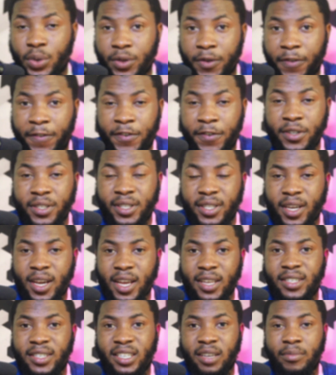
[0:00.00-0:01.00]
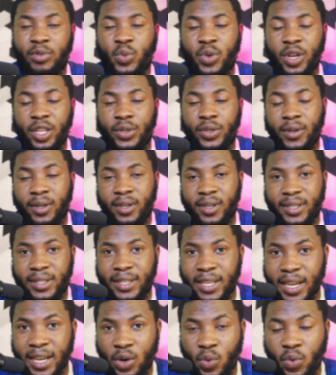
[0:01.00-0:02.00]
the first concept we need to
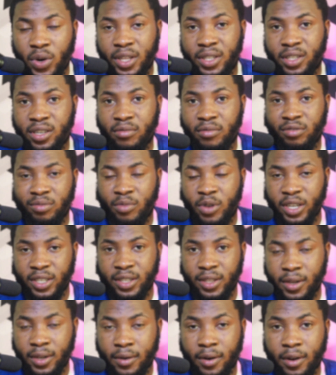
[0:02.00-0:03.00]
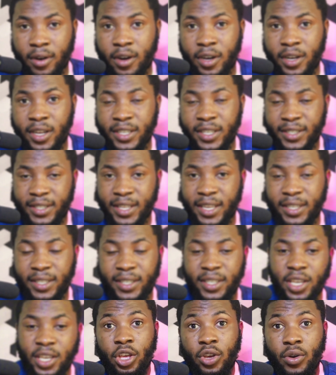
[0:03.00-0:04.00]
understand when it comes to memorizing the Quran is
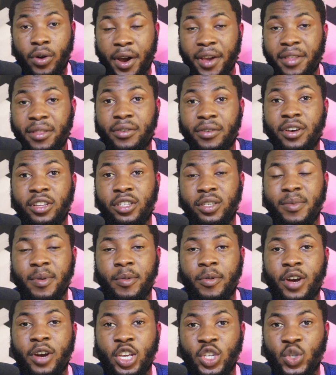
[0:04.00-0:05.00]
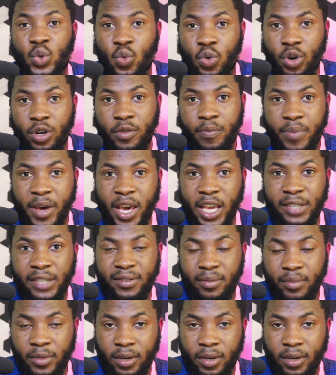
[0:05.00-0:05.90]
this. You're either going to memorize one page from the